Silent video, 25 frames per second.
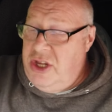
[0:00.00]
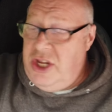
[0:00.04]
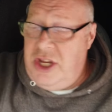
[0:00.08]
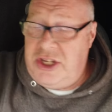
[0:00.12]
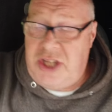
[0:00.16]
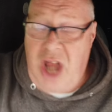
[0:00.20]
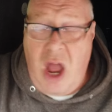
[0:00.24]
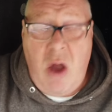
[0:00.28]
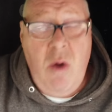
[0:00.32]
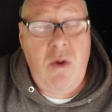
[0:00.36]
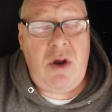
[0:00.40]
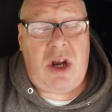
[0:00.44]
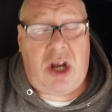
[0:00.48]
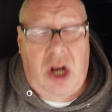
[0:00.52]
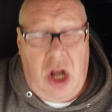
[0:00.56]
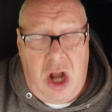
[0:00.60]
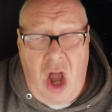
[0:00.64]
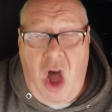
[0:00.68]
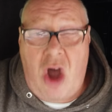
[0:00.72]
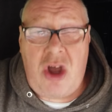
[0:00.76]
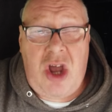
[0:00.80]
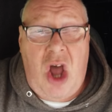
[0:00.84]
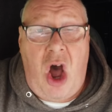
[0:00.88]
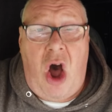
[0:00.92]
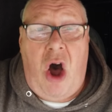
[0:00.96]
You don't
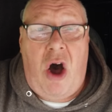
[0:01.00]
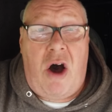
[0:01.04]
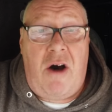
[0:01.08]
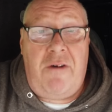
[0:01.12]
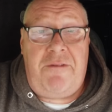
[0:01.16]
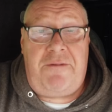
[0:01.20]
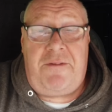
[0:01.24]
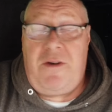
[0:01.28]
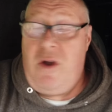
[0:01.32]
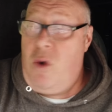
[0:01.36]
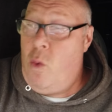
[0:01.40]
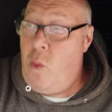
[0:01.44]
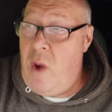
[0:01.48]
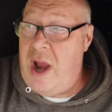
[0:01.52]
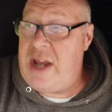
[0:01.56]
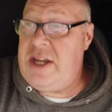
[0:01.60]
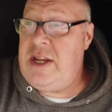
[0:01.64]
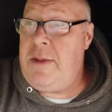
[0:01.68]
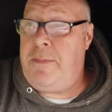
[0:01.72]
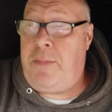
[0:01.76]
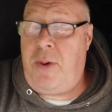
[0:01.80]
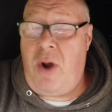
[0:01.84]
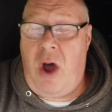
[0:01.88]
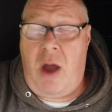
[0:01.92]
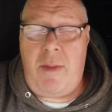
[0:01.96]
clock off
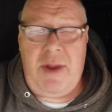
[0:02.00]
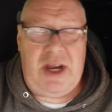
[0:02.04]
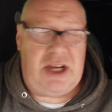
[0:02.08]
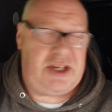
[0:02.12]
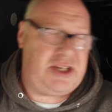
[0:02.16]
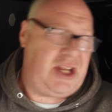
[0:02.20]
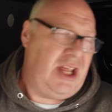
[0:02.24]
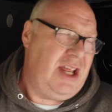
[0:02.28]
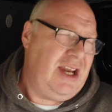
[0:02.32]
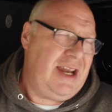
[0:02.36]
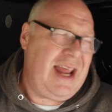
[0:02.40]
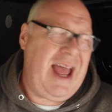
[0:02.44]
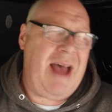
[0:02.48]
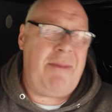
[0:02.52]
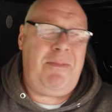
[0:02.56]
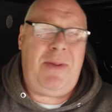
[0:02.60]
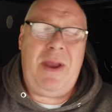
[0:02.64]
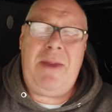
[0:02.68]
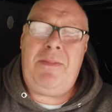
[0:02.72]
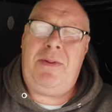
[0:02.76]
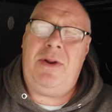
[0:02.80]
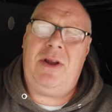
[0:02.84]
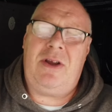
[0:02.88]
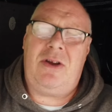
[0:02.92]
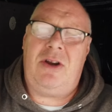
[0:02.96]
when you're Prime Minister. Now,
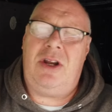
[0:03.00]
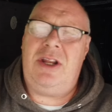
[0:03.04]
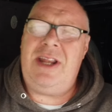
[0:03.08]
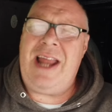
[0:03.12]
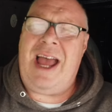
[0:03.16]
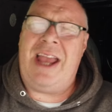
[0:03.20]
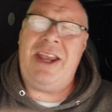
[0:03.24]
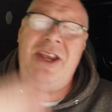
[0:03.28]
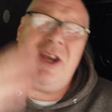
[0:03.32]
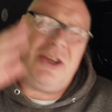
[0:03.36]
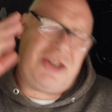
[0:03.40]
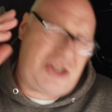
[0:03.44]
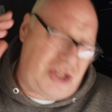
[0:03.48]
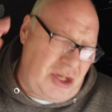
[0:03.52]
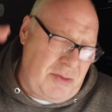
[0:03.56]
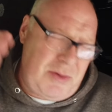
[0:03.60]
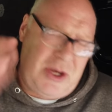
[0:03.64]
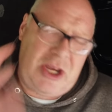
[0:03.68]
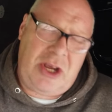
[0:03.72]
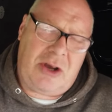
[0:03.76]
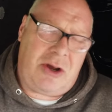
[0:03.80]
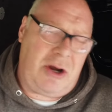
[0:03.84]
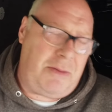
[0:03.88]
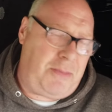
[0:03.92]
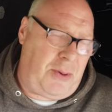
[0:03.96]
people are going to... now, you're,
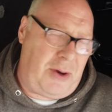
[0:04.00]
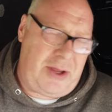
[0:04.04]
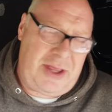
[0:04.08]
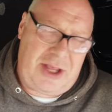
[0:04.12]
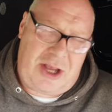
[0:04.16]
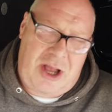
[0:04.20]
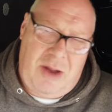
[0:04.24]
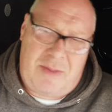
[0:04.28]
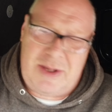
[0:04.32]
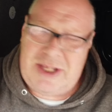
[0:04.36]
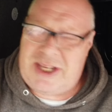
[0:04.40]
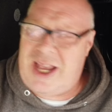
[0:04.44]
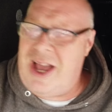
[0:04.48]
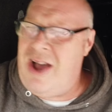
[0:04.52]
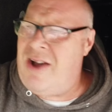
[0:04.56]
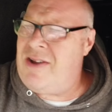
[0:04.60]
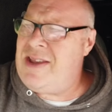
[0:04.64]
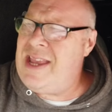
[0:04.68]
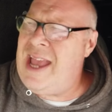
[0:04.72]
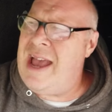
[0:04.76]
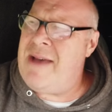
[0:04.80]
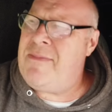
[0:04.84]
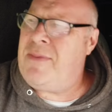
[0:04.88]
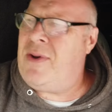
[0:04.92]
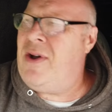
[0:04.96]
some of you are going to put in the comments,
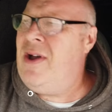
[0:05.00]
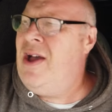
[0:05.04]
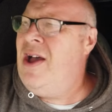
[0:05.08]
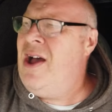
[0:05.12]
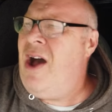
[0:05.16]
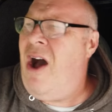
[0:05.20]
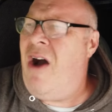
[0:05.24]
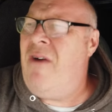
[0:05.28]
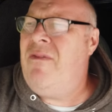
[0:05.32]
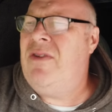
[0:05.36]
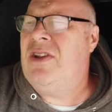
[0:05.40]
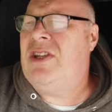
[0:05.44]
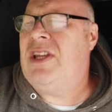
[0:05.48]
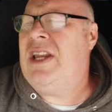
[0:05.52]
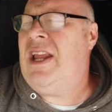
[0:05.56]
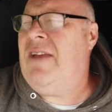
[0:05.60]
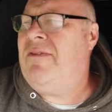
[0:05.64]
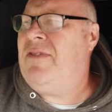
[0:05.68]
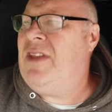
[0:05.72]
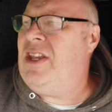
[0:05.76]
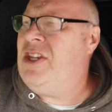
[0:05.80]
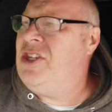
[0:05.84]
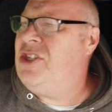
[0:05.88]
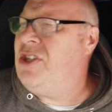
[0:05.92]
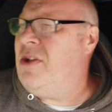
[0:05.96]
oh, yeah, but
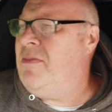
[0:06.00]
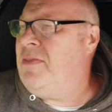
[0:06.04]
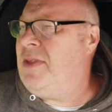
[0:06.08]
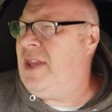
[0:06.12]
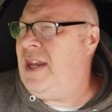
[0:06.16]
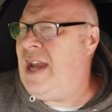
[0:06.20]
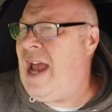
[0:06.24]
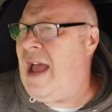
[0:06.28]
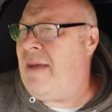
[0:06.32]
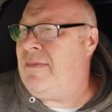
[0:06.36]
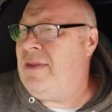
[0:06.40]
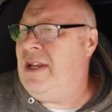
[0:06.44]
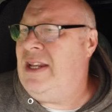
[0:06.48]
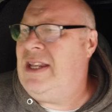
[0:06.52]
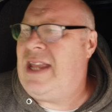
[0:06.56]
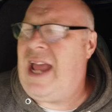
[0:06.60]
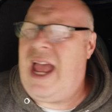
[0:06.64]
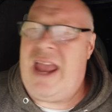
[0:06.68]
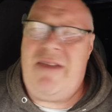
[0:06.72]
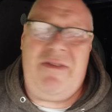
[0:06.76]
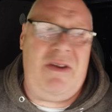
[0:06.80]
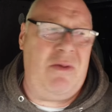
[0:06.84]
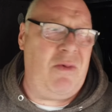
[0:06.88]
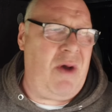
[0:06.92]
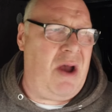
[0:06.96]
obviously if there's something happening,
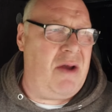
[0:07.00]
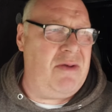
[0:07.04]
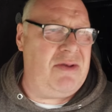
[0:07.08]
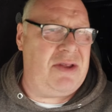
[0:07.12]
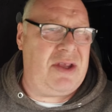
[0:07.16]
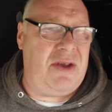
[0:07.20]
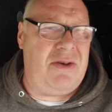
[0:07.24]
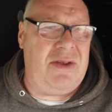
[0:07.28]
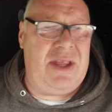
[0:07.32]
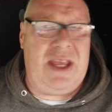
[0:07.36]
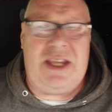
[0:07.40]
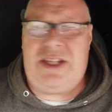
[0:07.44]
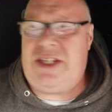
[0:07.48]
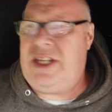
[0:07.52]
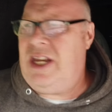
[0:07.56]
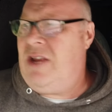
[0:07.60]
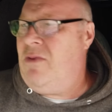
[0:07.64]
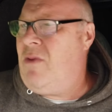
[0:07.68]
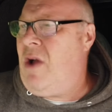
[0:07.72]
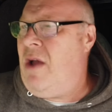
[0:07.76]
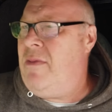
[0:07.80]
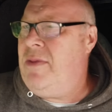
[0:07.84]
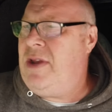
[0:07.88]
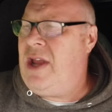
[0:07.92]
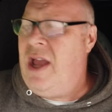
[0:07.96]
Dave, he won't do this and
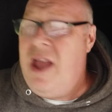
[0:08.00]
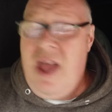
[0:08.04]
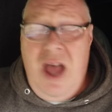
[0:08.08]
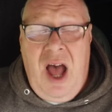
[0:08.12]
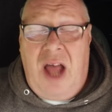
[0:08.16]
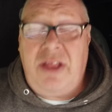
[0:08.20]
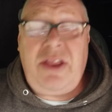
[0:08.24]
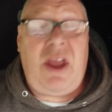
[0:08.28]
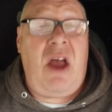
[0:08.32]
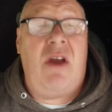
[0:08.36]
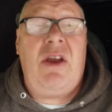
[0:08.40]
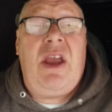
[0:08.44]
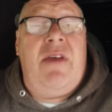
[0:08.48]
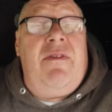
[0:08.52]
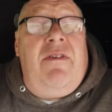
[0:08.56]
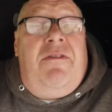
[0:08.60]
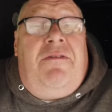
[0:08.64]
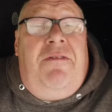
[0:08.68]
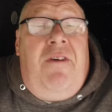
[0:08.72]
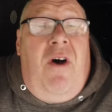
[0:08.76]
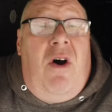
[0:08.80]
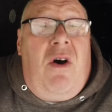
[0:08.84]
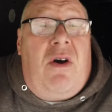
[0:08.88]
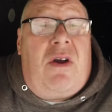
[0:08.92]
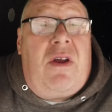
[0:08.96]
he won't be... I don't give
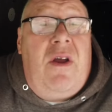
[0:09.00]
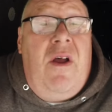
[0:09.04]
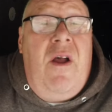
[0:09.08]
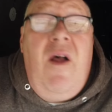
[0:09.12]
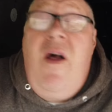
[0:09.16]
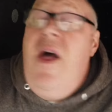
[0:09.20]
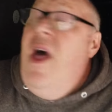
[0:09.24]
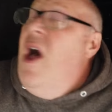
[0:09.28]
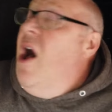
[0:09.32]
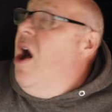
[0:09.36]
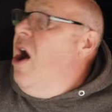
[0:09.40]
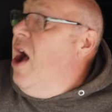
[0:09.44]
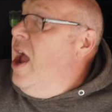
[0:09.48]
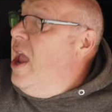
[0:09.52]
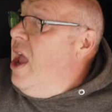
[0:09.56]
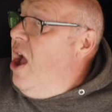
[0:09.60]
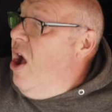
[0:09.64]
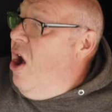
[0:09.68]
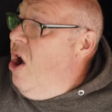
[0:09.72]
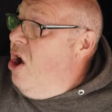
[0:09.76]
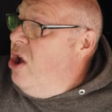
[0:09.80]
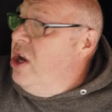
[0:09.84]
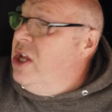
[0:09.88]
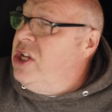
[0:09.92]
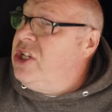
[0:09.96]
a fuck. I
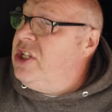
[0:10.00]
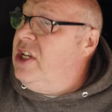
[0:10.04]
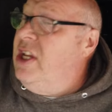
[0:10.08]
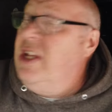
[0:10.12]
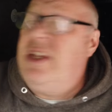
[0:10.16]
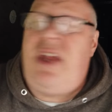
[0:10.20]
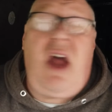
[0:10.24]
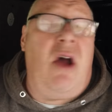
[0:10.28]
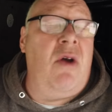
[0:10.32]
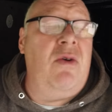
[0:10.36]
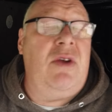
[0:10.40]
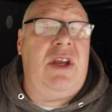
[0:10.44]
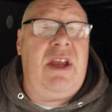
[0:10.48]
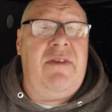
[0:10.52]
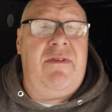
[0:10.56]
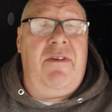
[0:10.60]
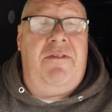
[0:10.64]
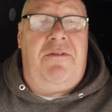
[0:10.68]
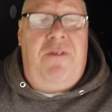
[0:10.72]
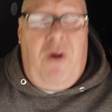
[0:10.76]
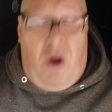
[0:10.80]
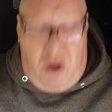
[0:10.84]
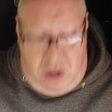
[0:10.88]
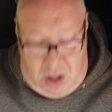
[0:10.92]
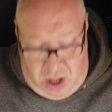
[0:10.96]
honestly don't give
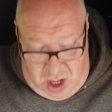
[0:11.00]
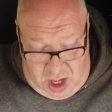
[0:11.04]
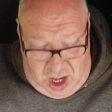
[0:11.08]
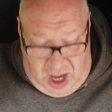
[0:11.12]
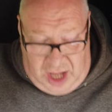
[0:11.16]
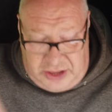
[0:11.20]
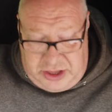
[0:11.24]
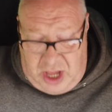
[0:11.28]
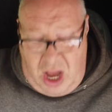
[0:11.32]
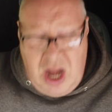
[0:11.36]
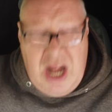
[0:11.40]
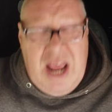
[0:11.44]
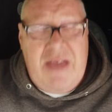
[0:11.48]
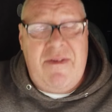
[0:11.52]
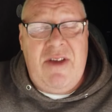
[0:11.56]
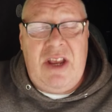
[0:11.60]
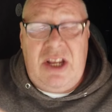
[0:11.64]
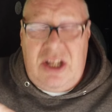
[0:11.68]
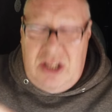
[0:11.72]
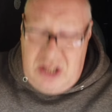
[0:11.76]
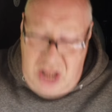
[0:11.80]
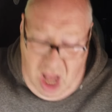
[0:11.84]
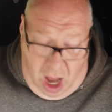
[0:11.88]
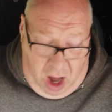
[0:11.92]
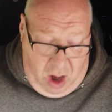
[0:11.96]
a fuck. I don't
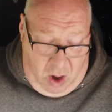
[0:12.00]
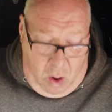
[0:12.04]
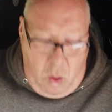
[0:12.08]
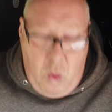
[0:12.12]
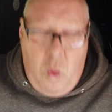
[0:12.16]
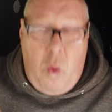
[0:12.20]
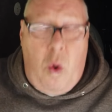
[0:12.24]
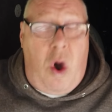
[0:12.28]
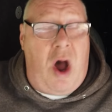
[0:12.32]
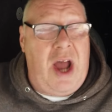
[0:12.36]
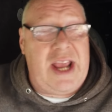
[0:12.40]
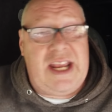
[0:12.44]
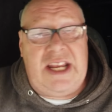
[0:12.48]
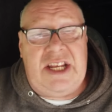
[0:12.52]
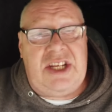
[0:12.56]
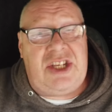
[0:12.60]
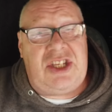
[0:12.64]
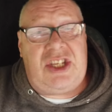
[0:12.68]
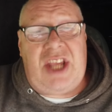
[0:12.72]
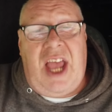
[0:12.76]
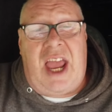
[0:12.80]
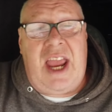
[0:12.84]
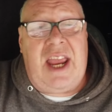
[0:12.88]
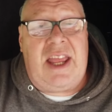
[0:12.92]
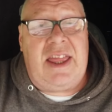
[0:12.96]
even know why
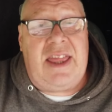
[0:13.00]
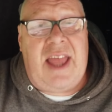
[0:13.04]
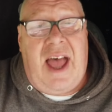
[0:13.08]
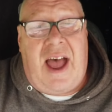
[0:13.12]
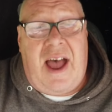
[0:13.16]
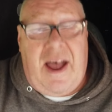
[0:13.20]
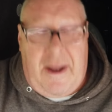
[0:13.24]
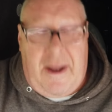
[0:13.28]
he's saying